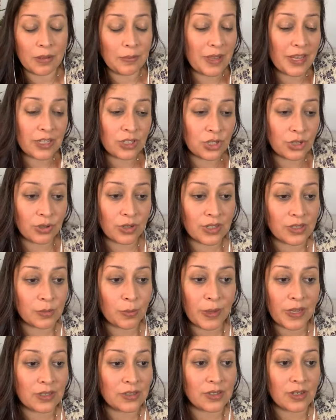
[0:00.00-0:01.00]
I'll make a
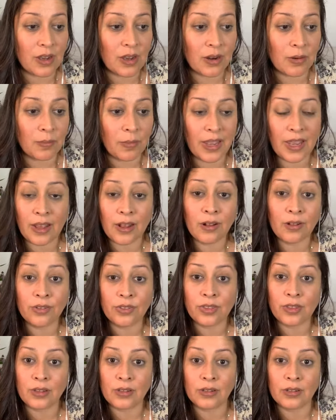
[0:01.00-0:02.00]
choice based on my
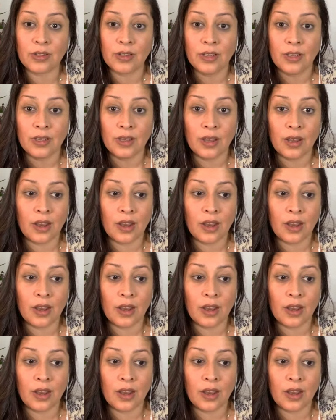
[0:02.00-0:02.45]
health and